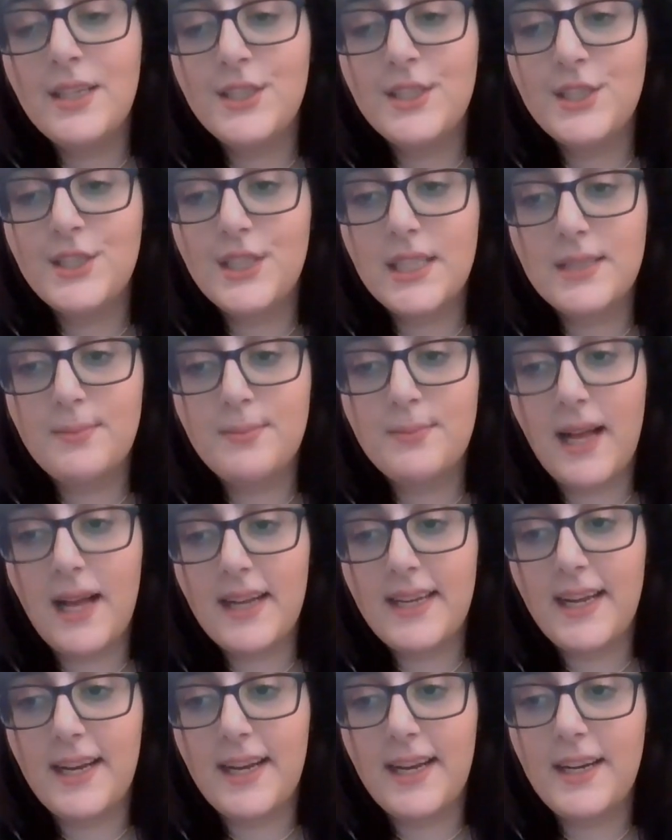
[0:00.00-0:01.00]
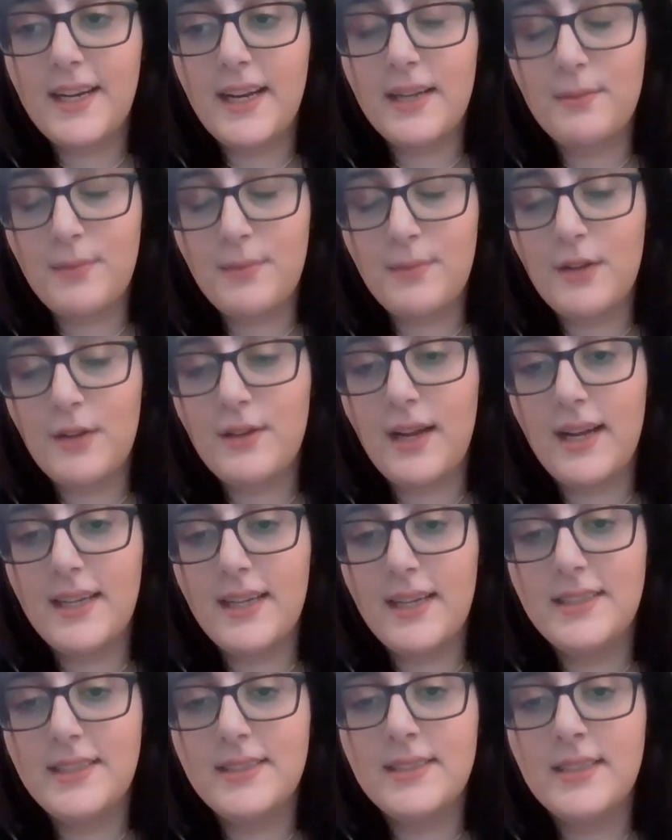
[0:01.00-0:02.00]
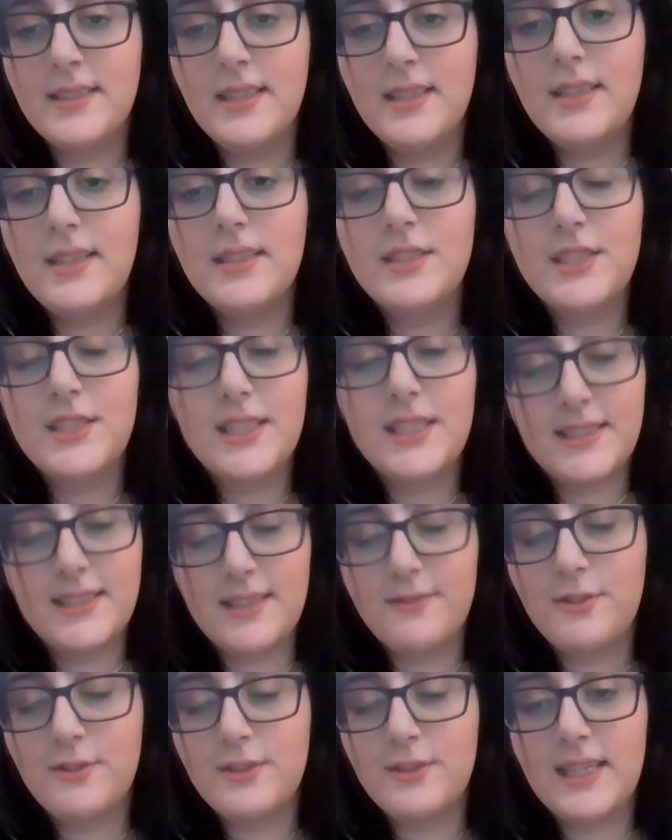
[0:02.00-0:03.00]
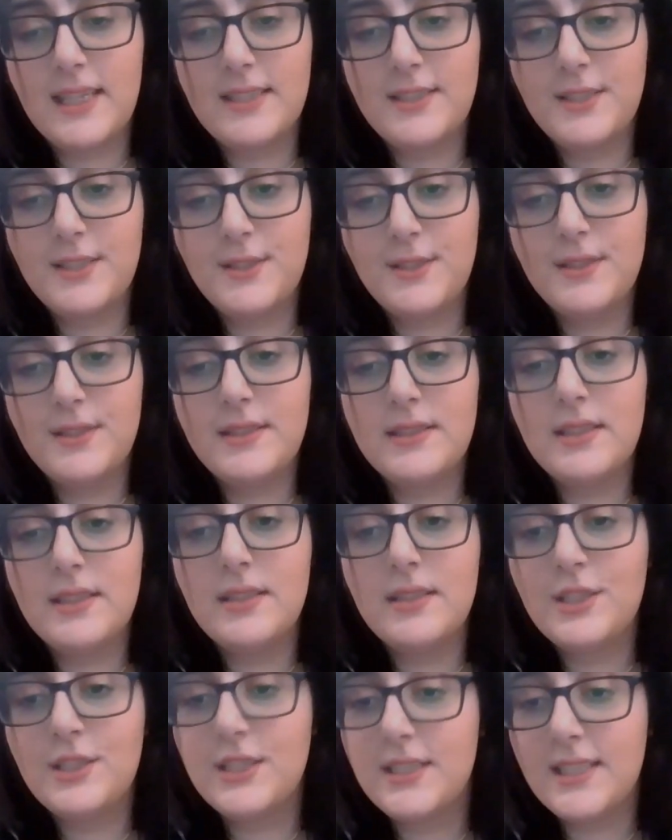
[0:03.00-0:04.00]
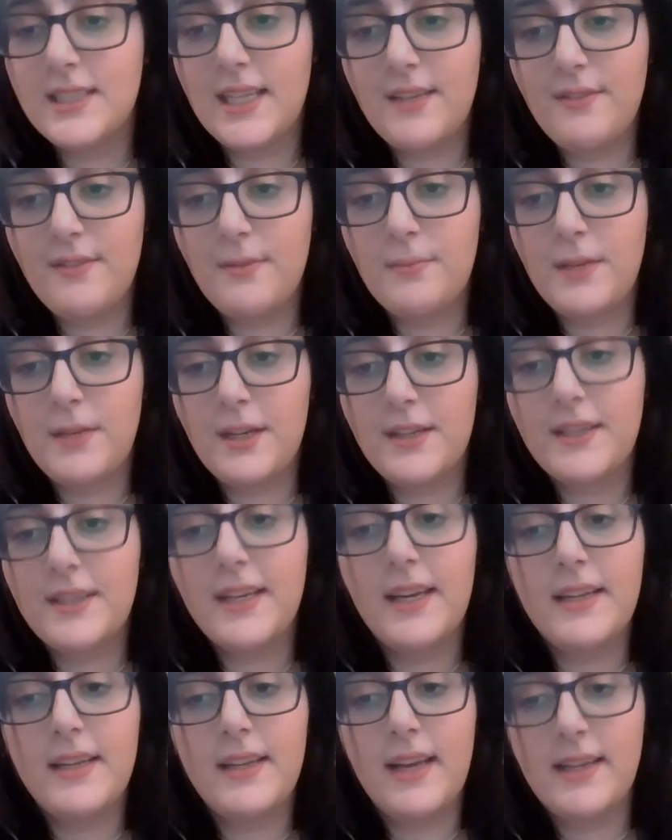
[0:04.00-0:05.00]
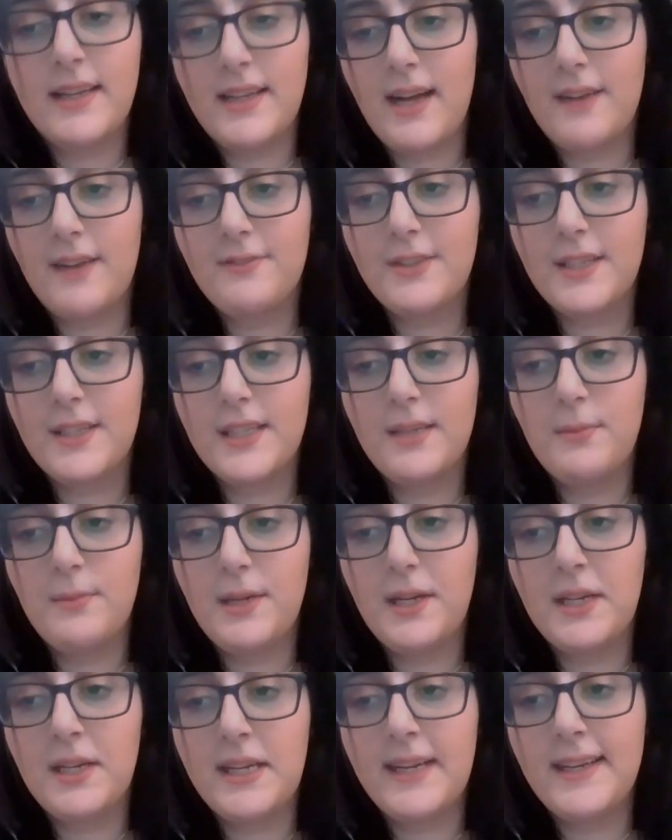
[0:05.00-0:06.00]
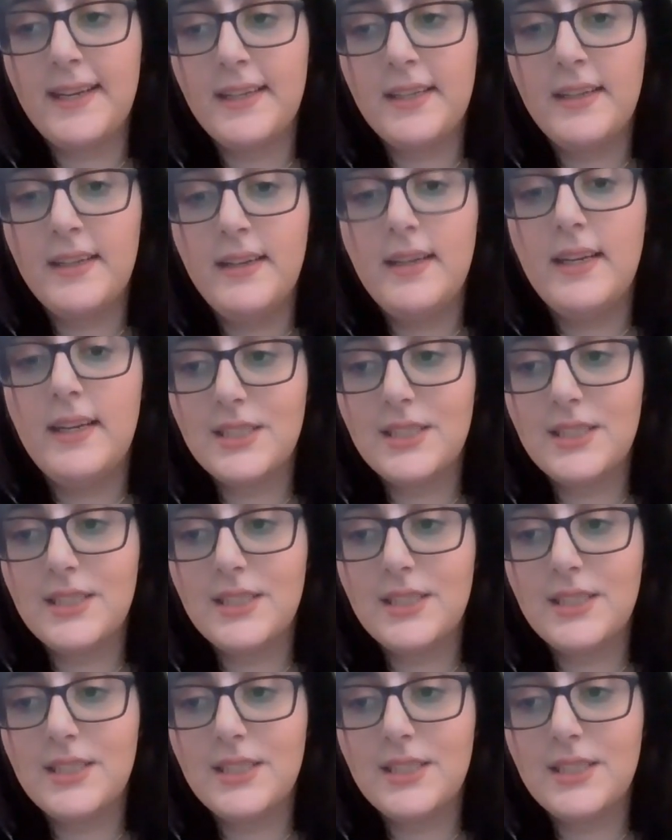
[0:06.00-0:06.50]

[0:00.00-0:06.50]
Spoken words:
She has black hair and brown eyes. She has several tattoos. She's Native American and African American.